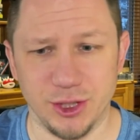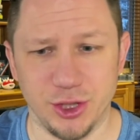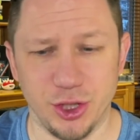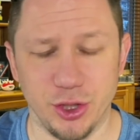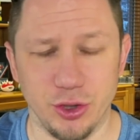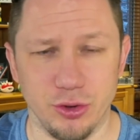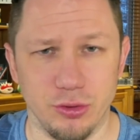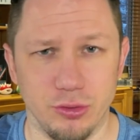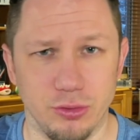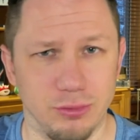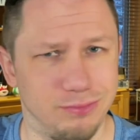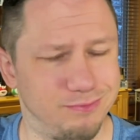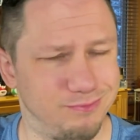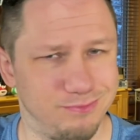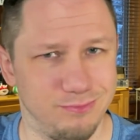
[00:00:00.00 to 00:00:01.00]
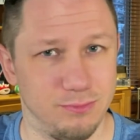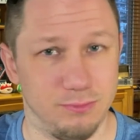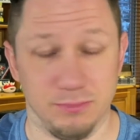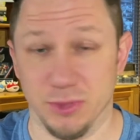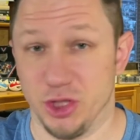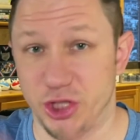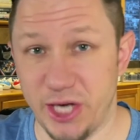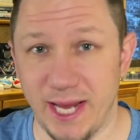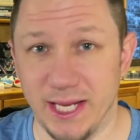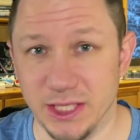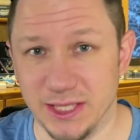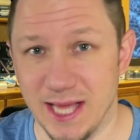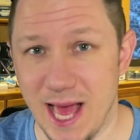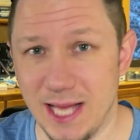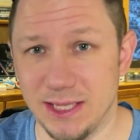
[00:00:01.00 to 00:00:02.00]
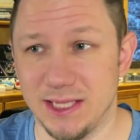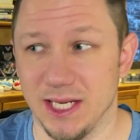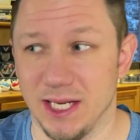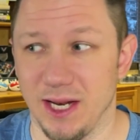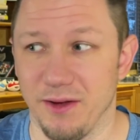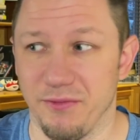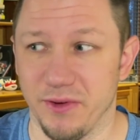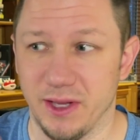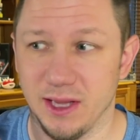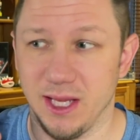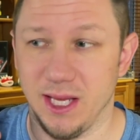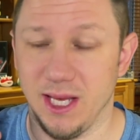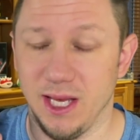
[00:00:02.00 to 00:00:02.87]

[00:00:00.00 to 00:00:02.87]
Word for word: to change that significantly.